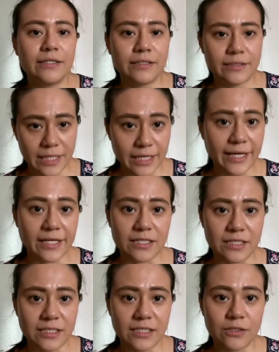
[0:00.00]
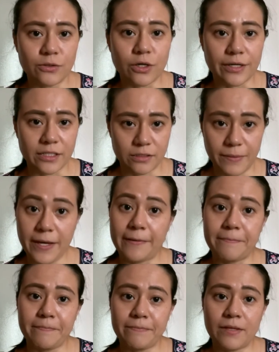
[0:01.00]
they can continue talking to me,
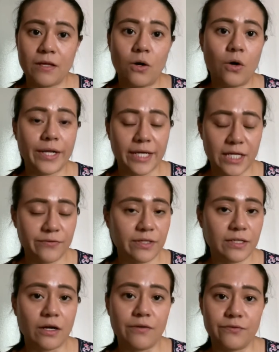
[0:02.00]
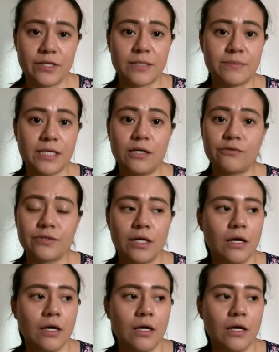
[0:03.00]
or they can even convert themselves.